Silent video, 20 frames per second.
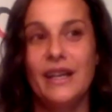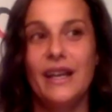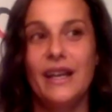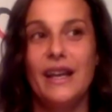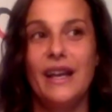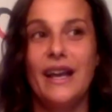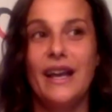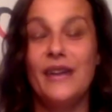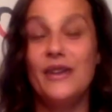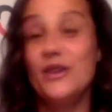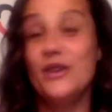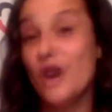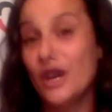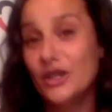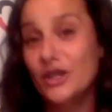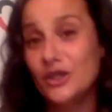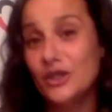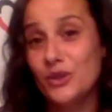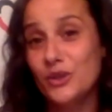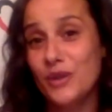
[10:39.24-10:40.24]
and
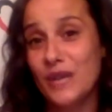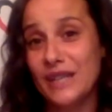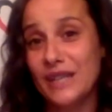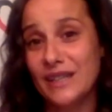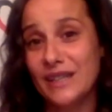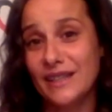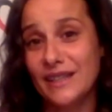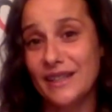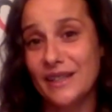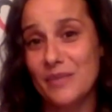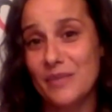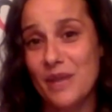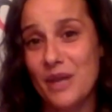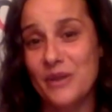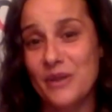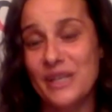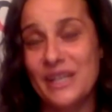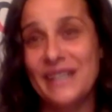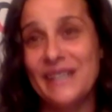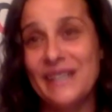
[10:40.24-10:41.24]
not do anything
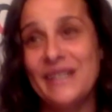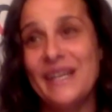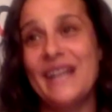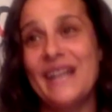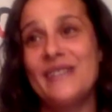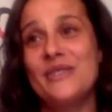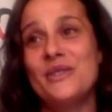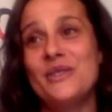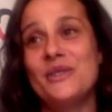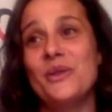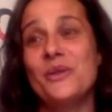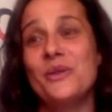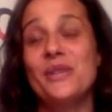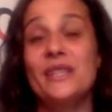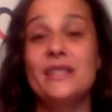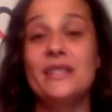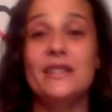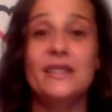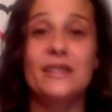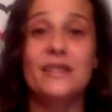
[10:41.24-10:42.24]
about it. And so
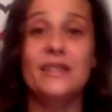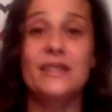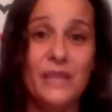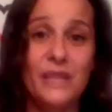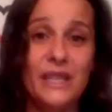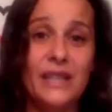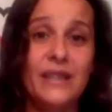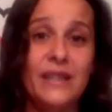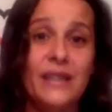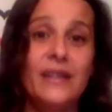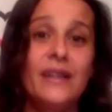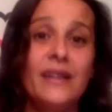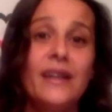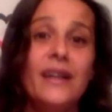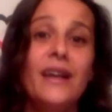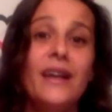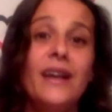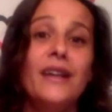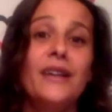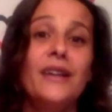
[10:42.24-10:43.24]
this is me,
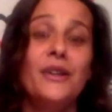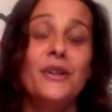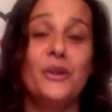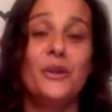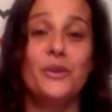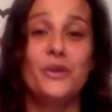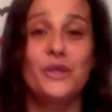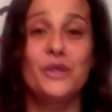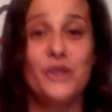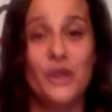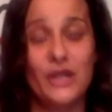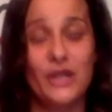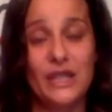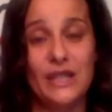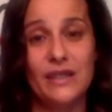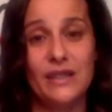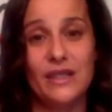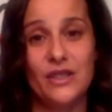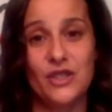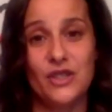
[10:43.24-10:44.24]
you know,
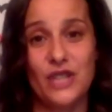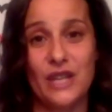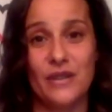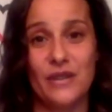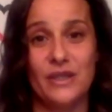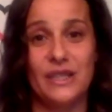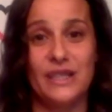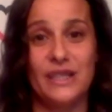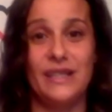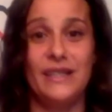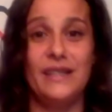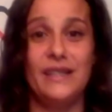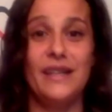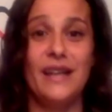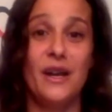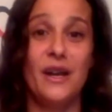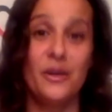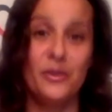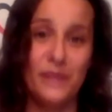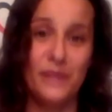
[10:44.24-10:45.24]
starting the charity,
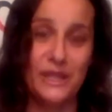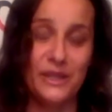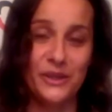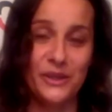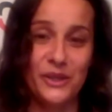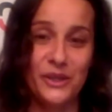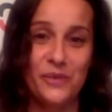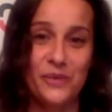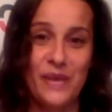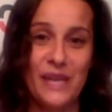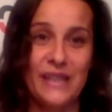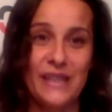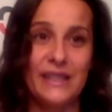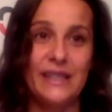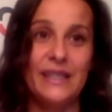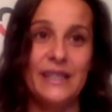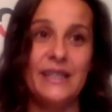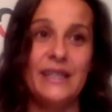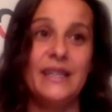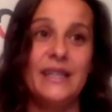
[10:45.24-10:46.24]
Help Heal
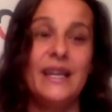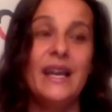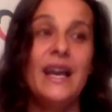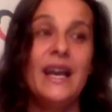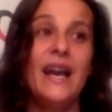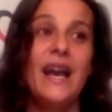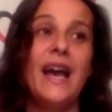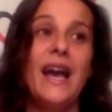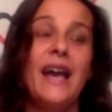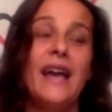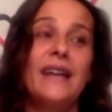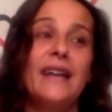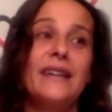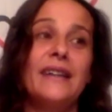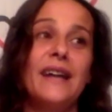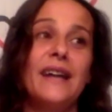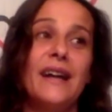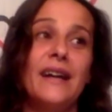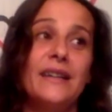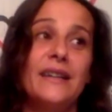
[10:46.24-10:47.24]
Humanity, and
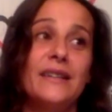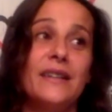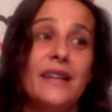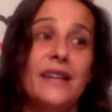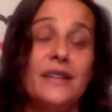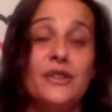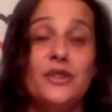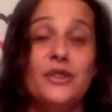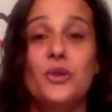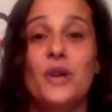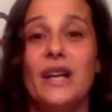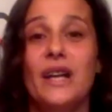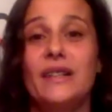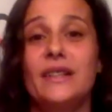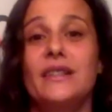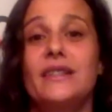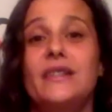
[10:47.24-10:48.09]
trying